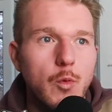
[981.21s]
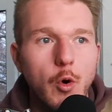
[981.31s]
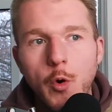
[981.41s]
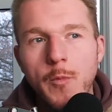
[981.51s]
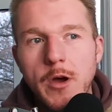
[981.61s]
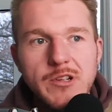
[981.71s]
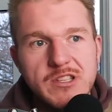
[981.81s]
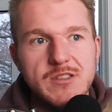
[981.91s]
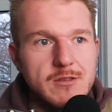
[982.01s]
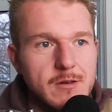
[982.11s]

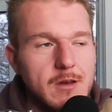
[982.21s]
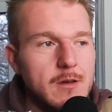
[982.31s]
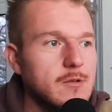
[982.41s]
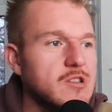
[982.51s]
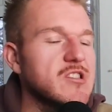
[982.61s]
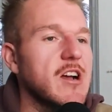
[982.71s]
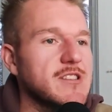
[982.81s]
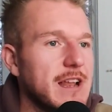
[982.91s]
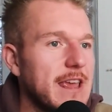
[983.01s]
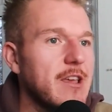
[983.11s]
almost subtly